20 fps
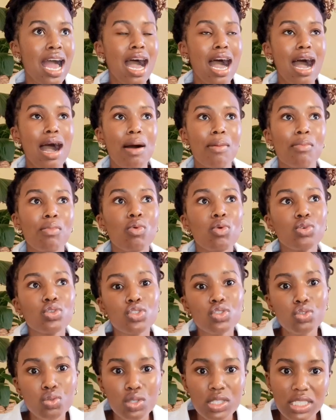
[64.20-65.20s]
Um,
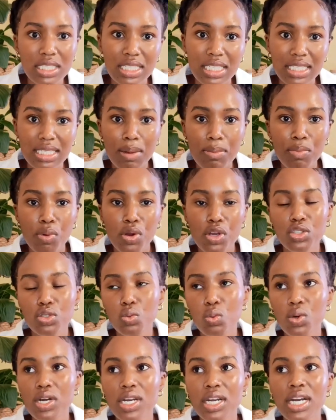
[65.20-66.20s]
most students at some point
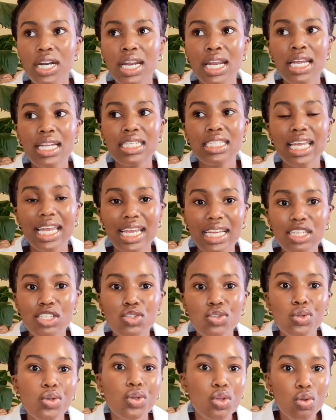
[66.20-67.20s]
were taken
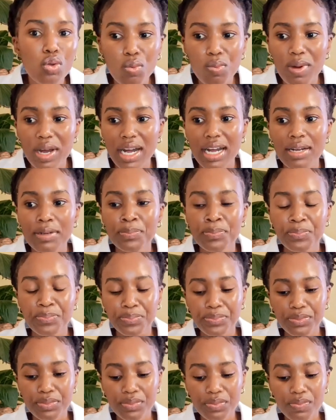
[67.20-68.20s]
to Cuba
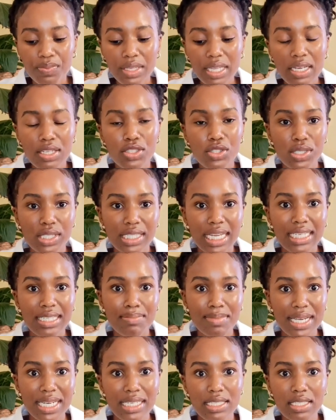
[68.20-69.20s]
to study
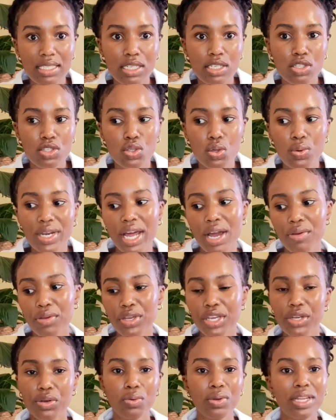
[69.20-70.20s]
medicine. So now you
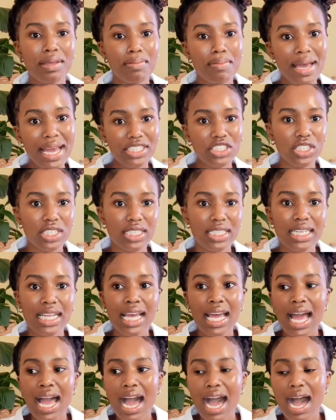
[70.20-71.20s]
can only imagine
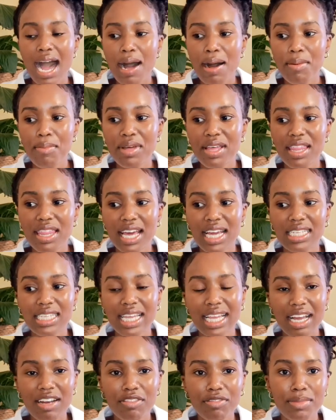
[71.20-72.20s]
um, that the
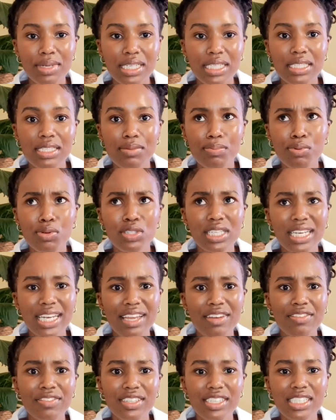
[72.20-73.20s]
government puts an
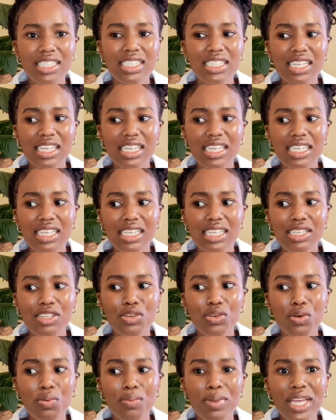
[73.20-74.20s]
effort in, you
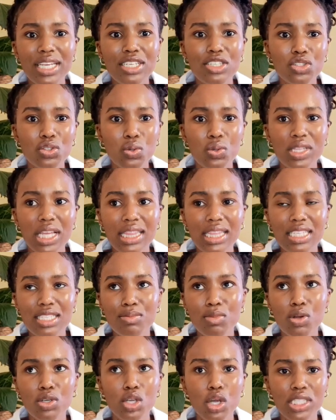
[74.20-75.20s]
know, making sure that there's
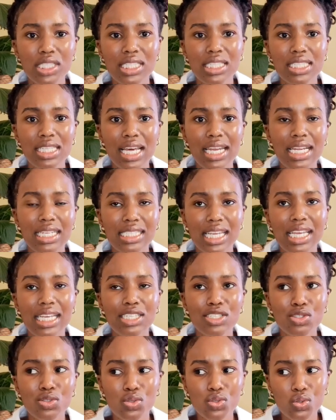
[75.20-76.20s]
more doctors that are
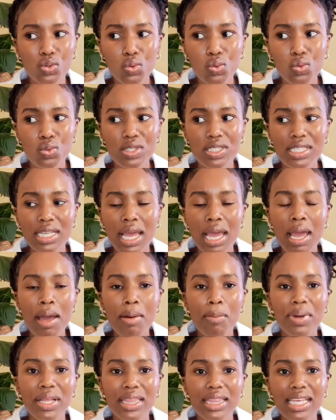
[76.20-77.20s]
taken to schools,
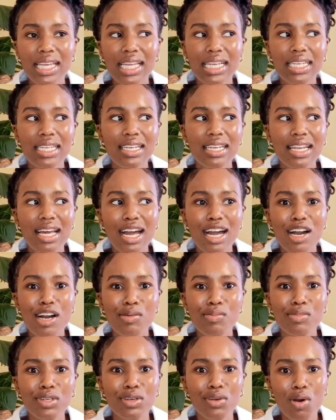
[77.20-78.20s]
but then
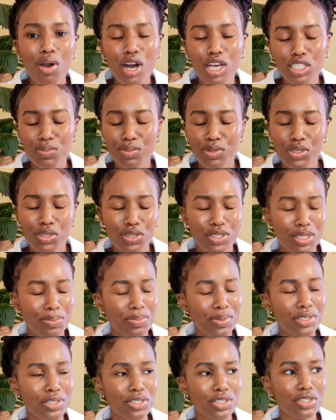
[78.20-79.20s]
um, no hospitals are
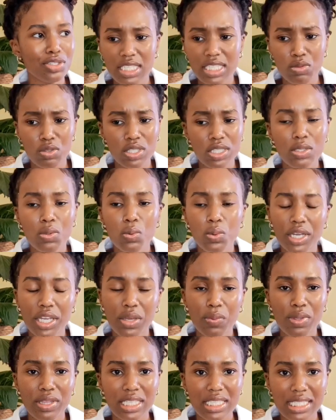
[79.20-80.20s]
built. So you're still
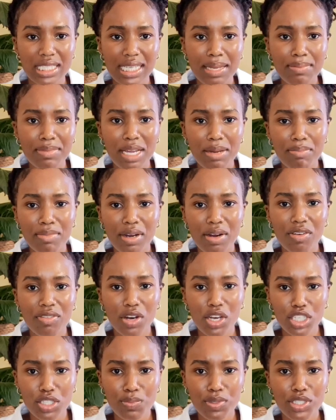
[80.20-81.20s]
working with the same number of
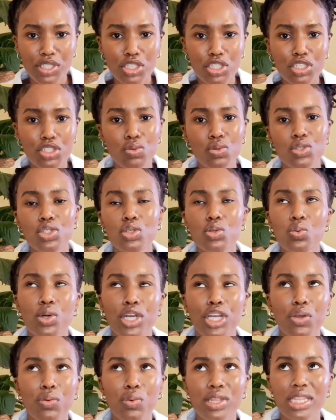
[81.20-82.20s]
hospitals, you're still
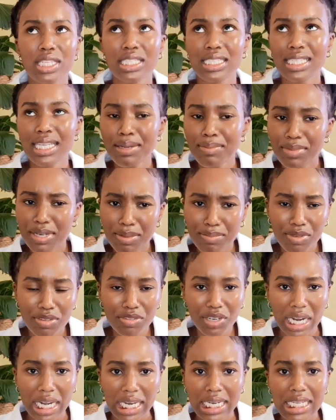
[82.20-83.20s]
working with the same number
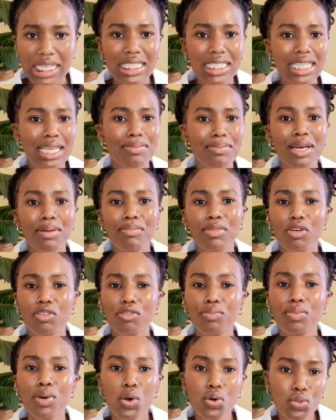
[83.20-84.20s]
of clinics, same number
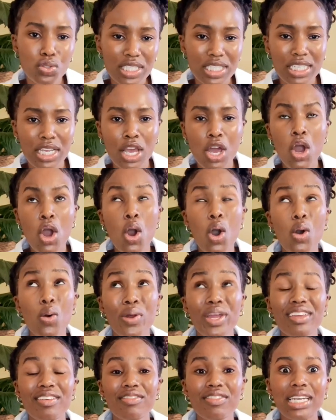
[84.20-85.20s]
of posts, or
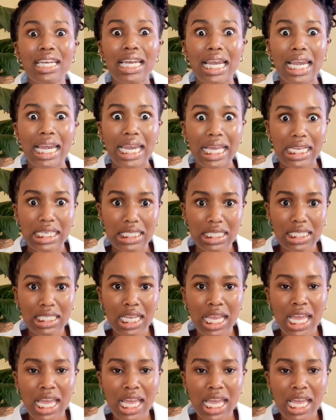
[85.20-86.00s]
even less.